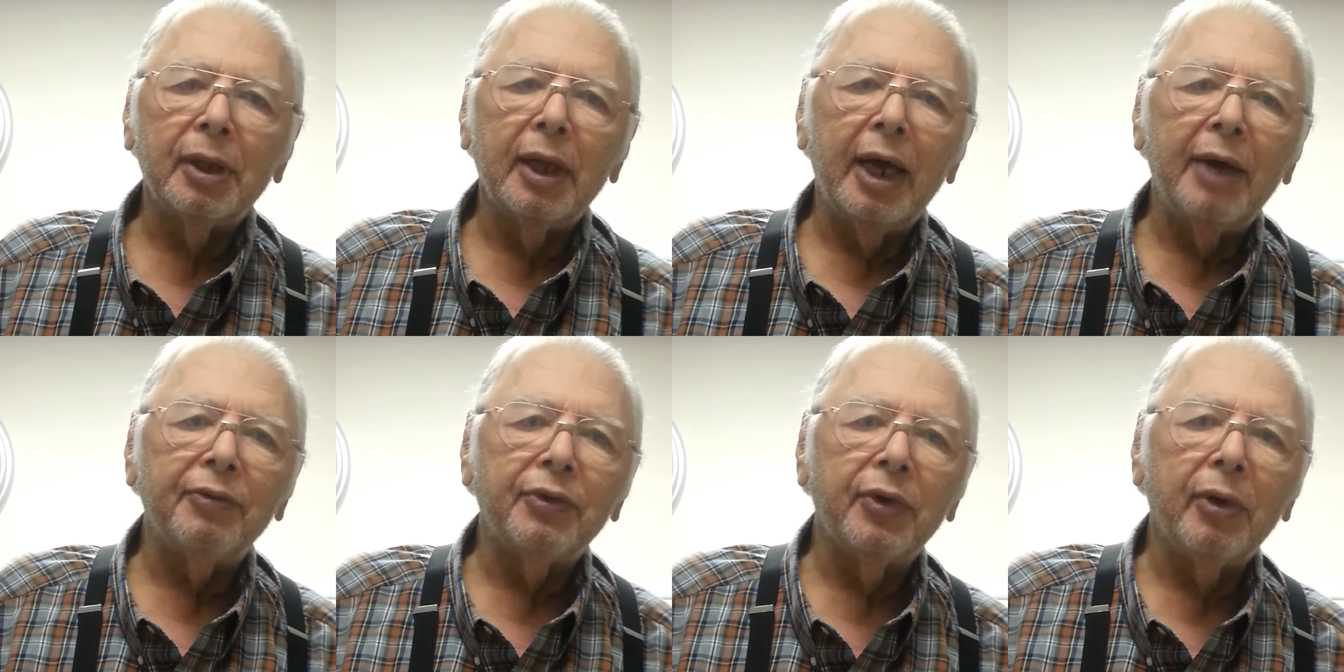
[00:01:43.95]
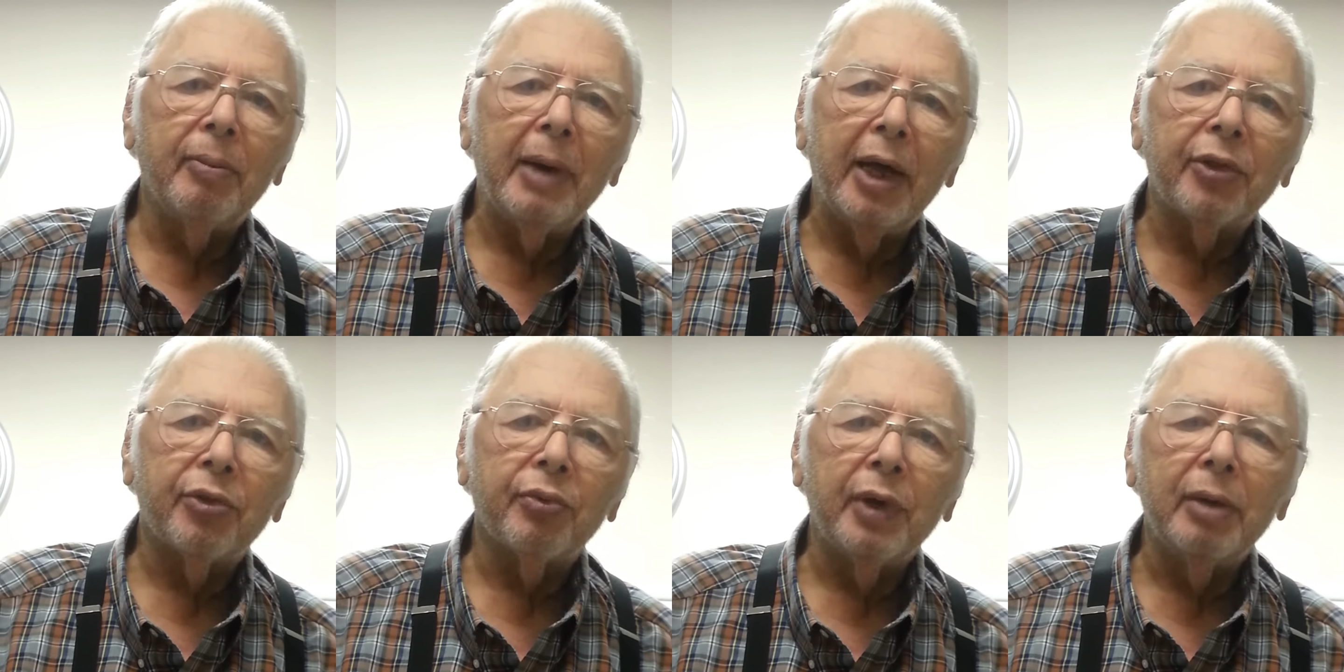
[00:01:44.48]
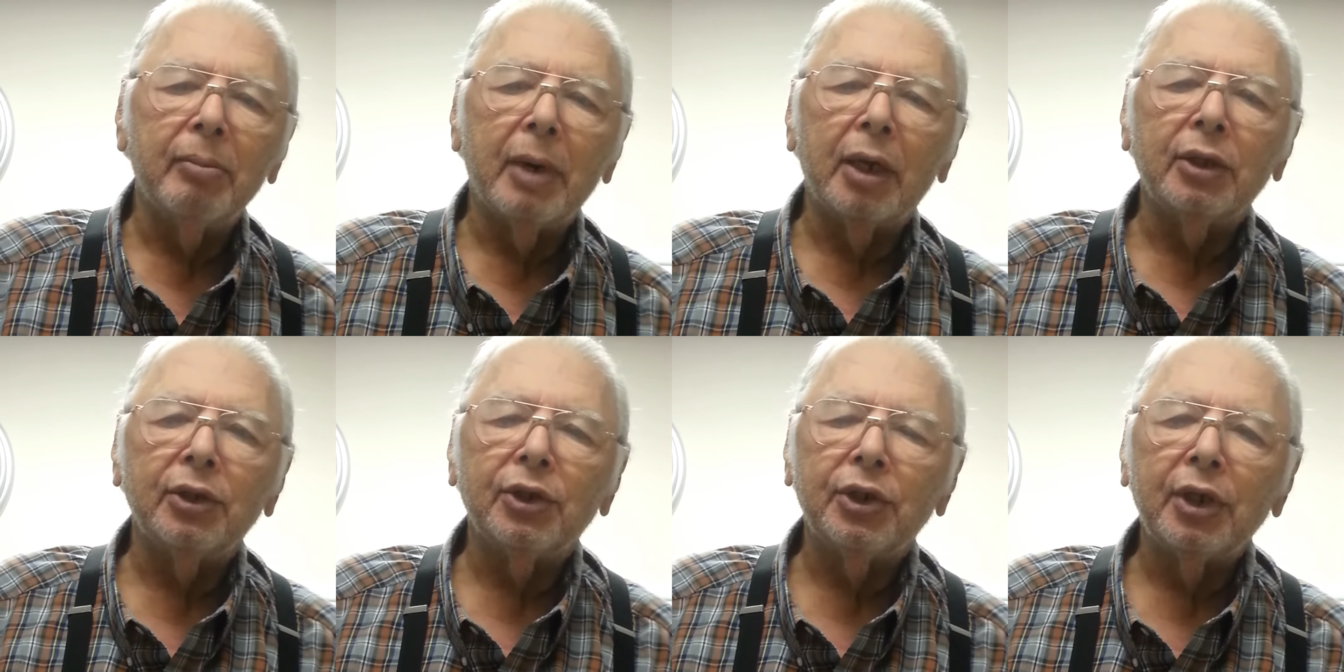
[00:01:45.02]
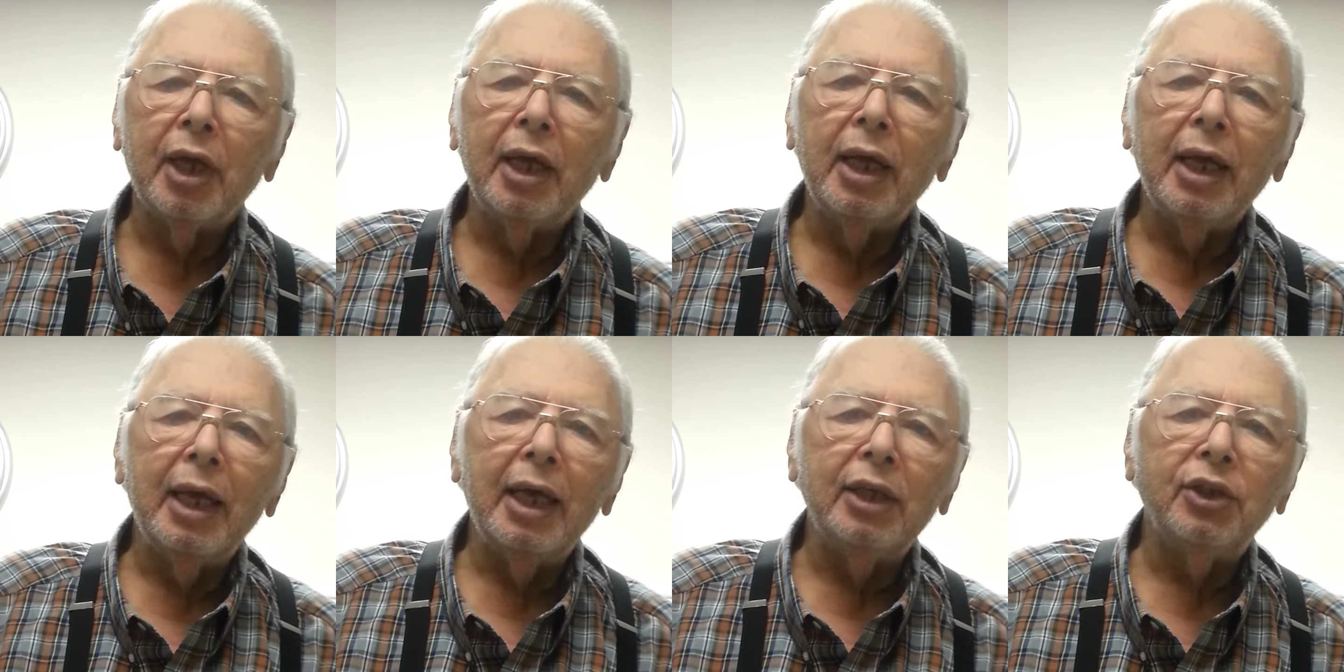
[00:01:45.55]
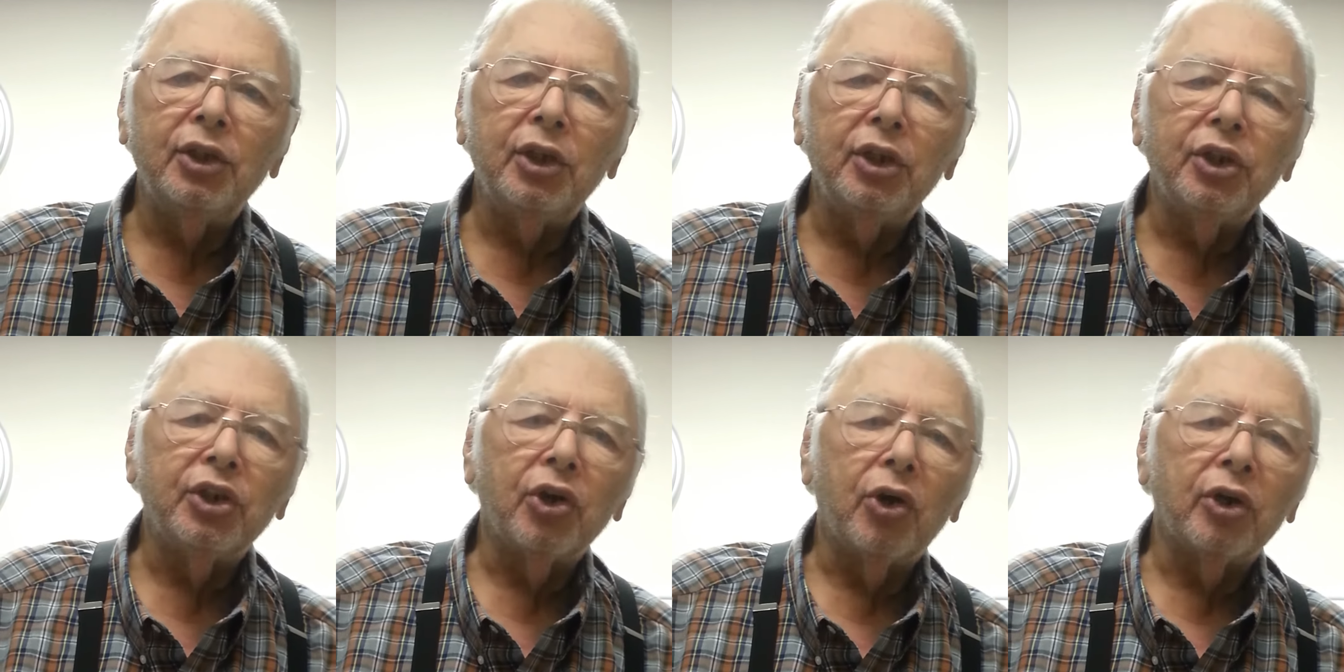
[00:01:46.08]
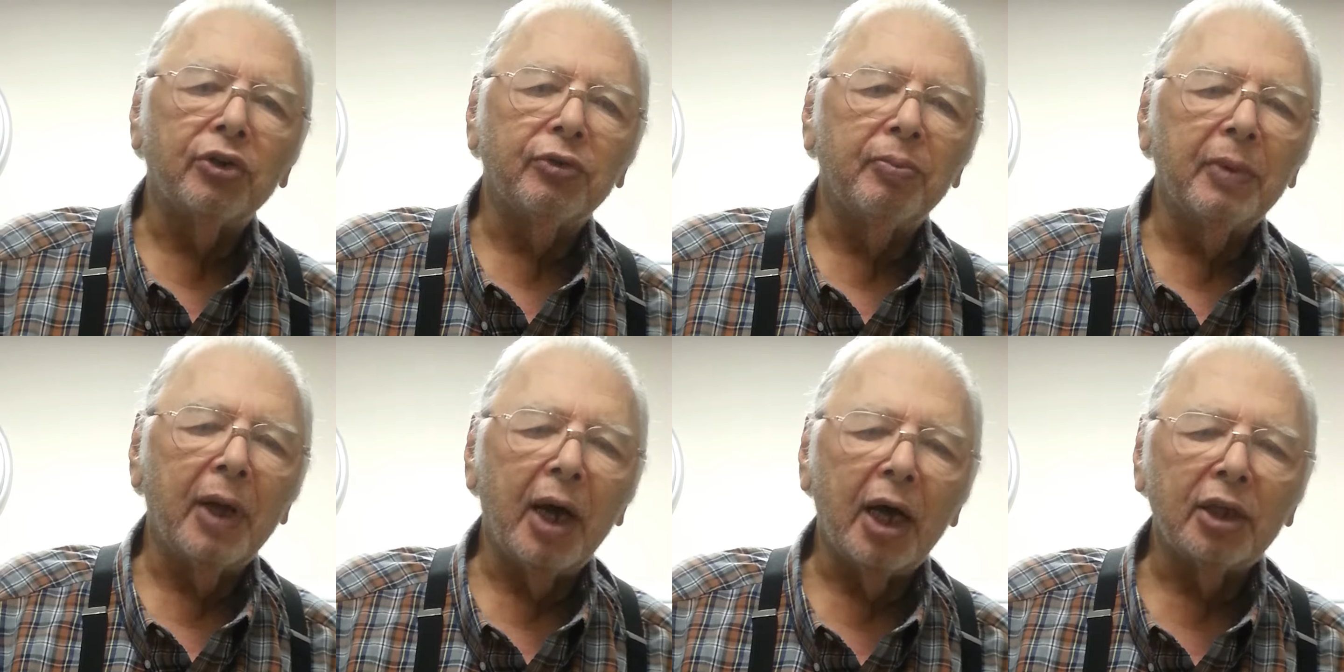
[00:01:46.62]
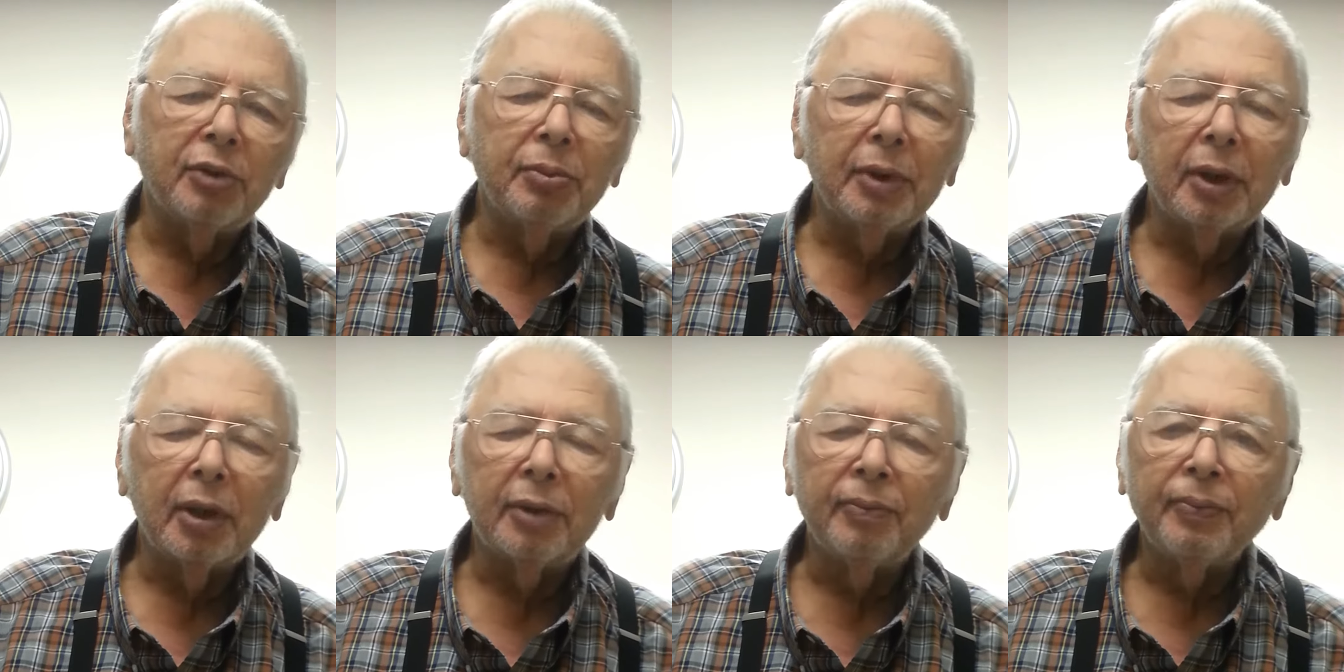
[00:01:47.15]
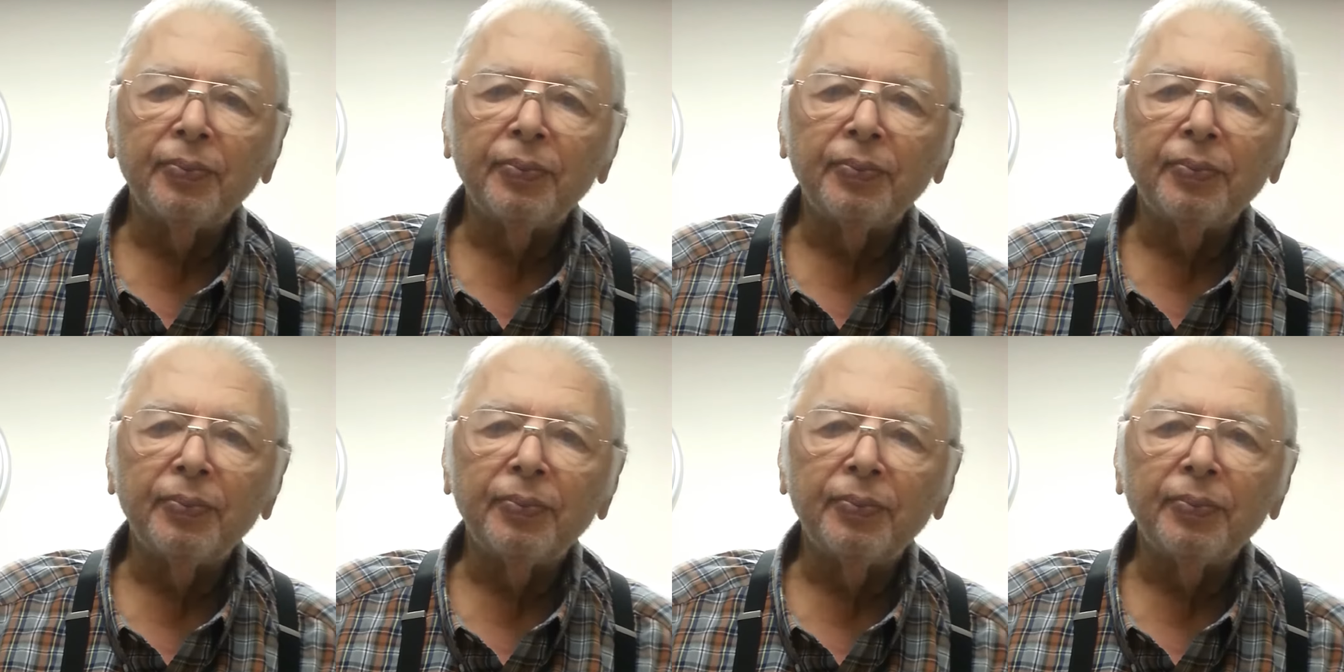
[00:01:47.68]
After about 3 months, he's discharged from the hospital.